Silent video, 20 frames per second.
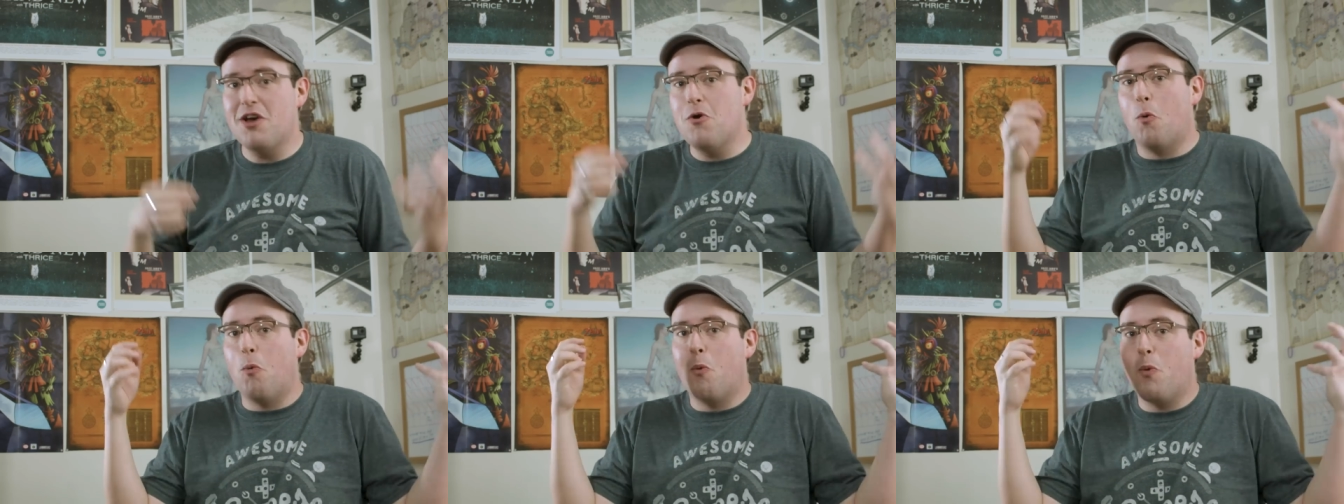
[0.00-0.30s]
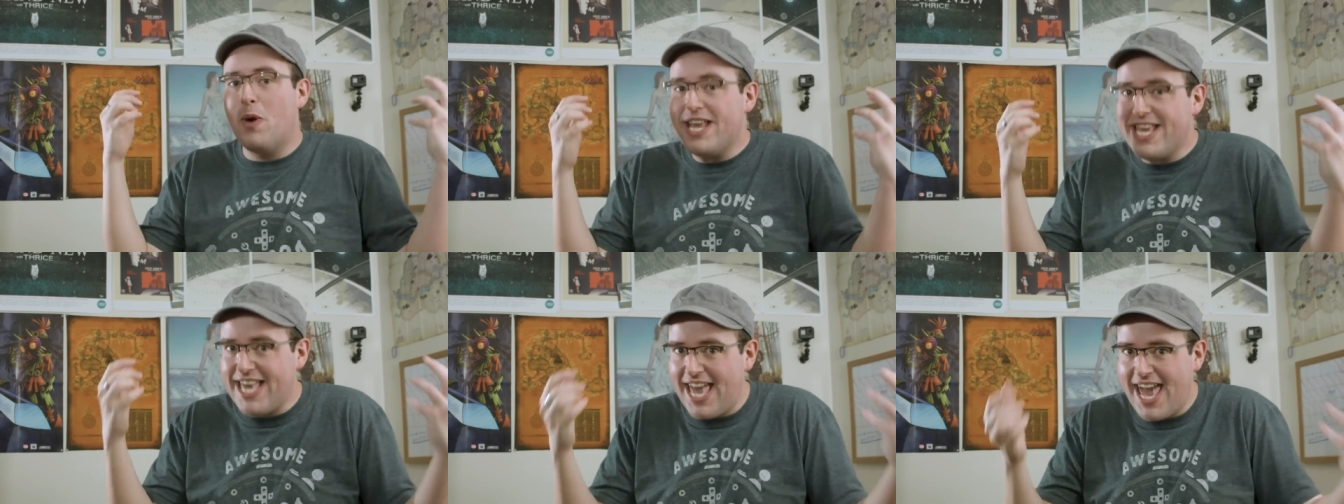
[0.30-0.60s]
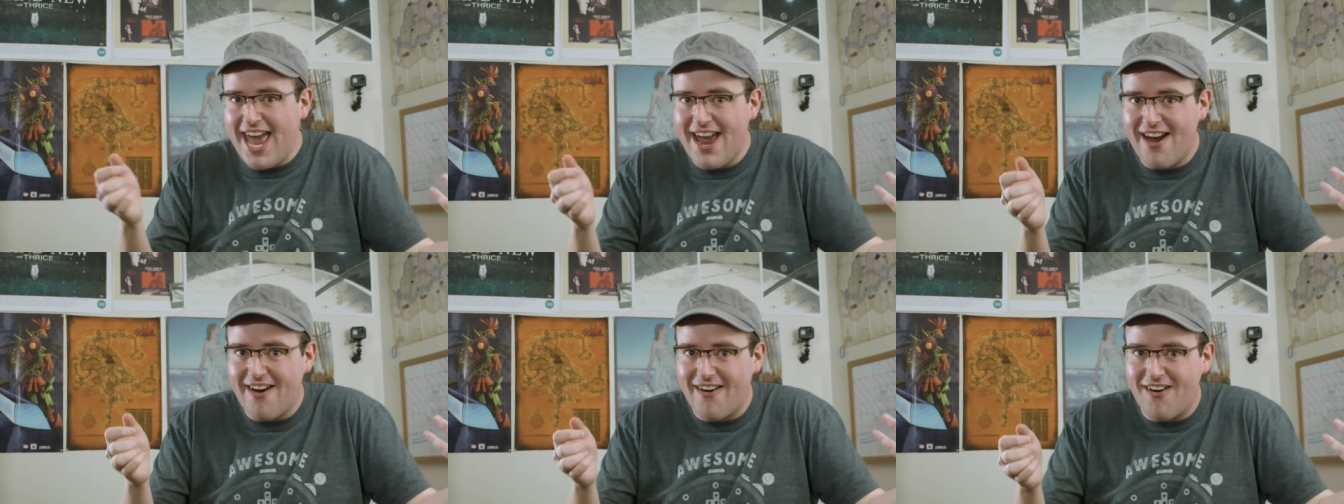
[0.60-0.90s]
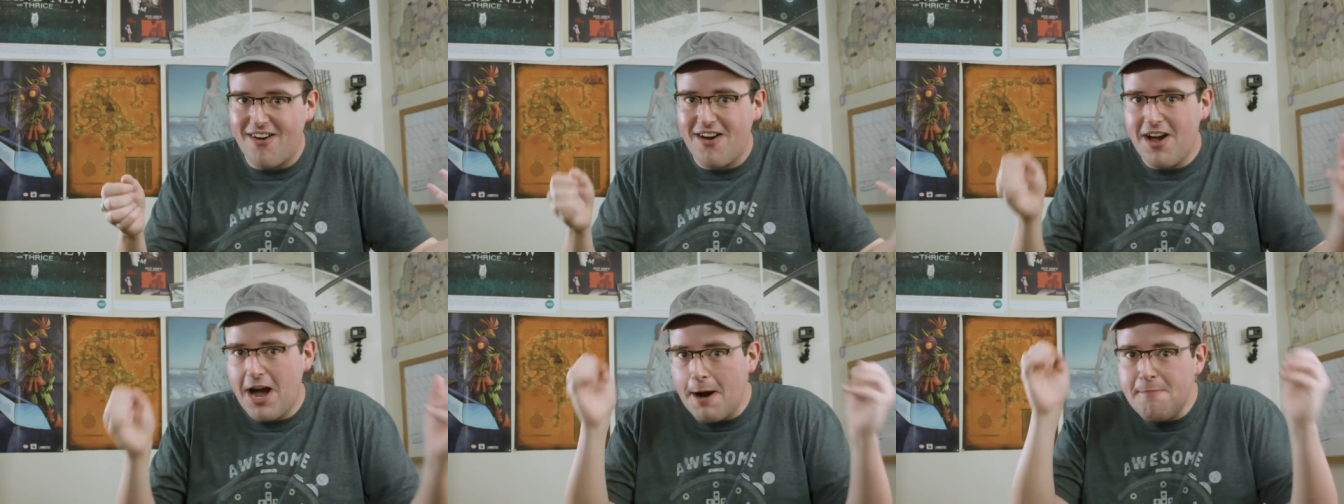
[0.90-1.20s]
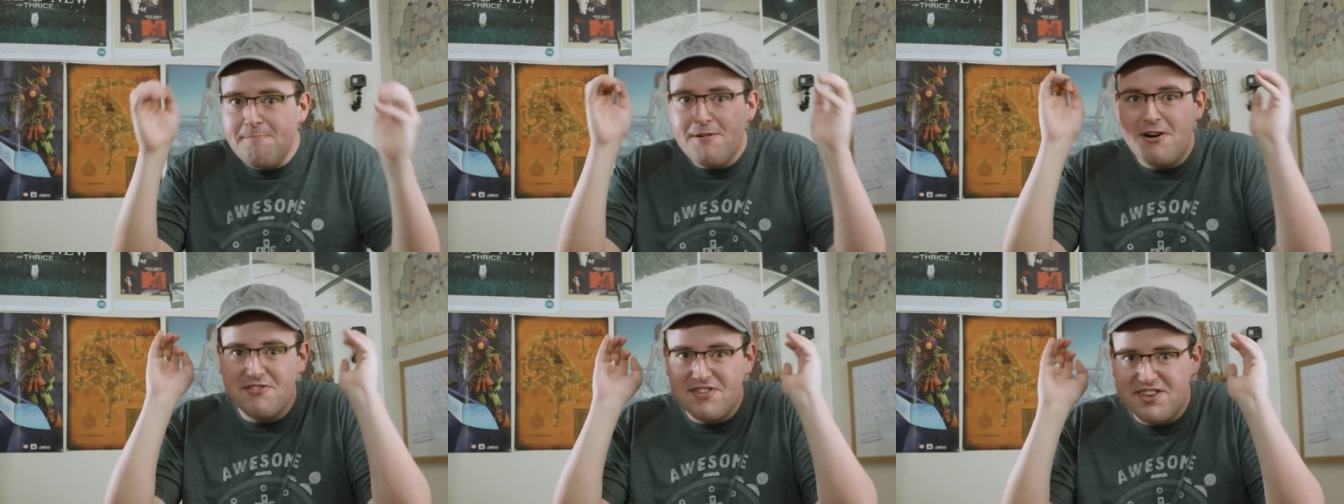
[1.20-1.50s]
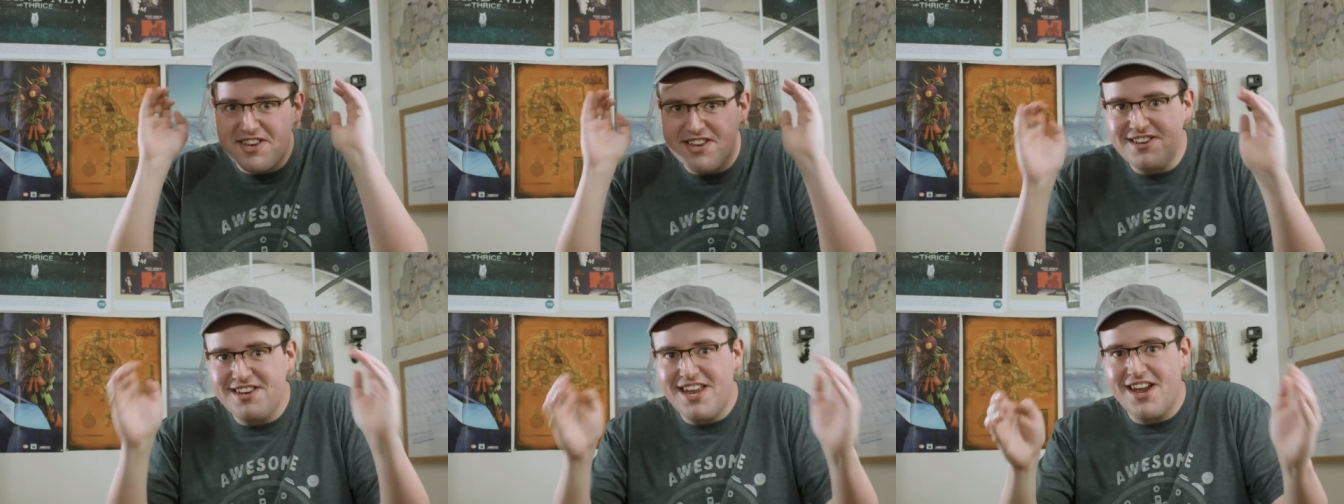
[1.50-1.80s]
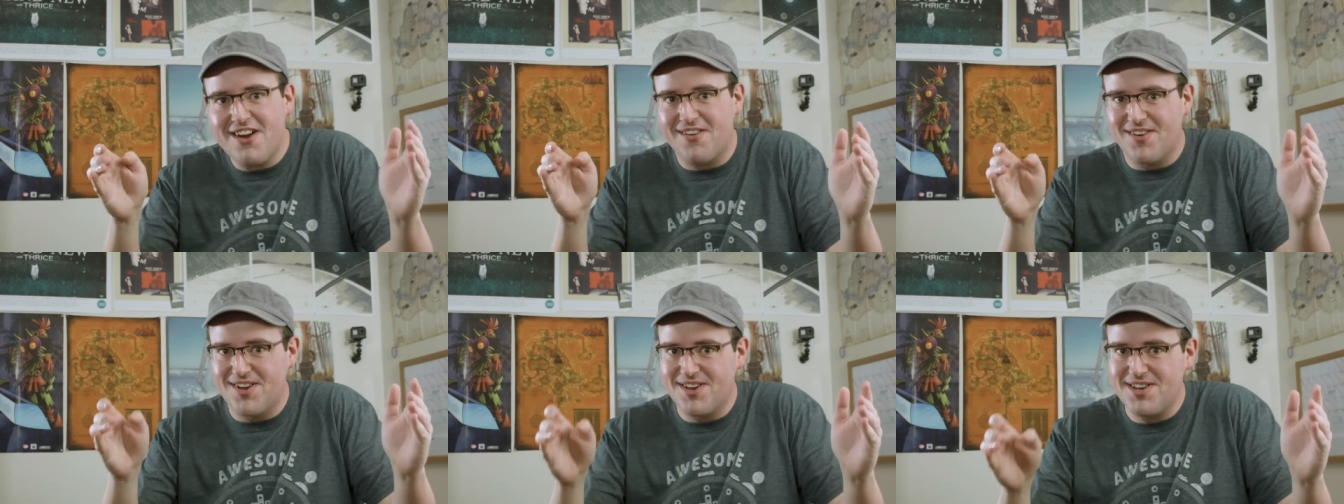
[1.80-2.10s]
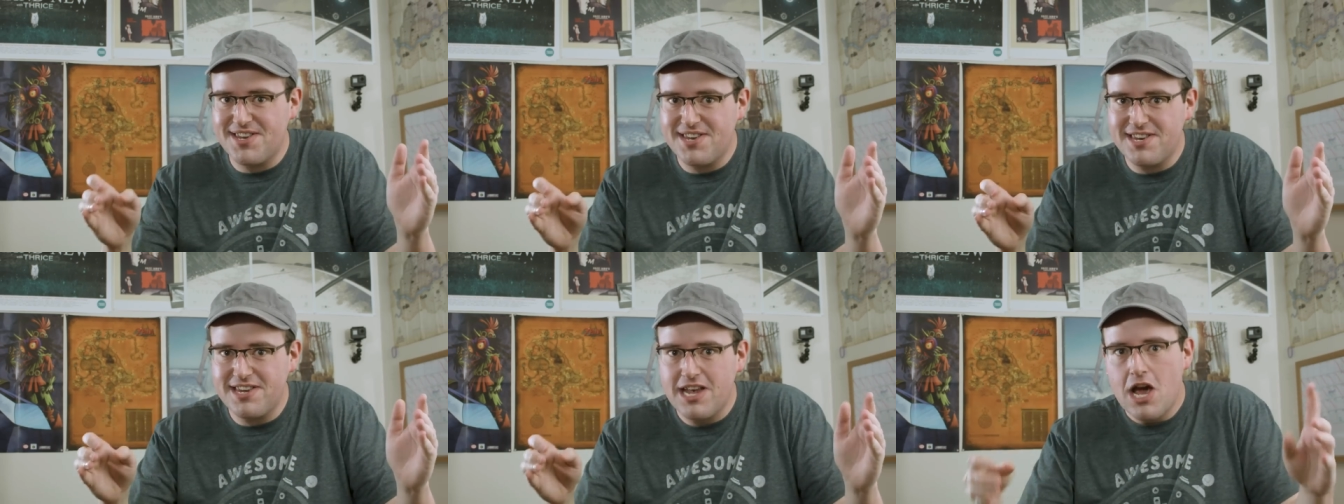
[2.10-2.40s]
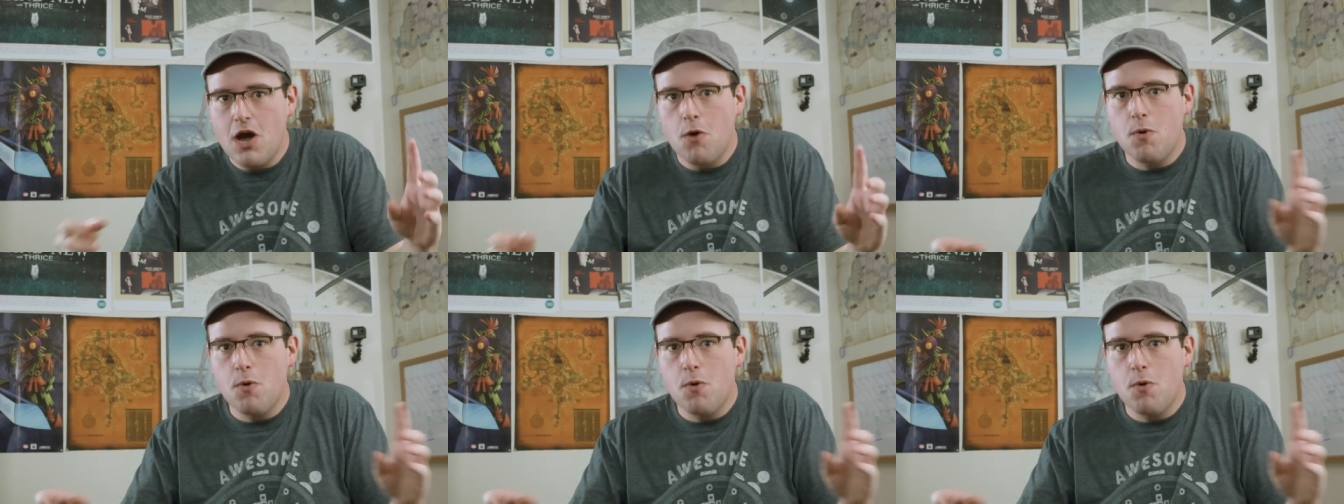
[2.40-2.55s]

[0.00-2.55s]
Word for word: We care about Daenerys.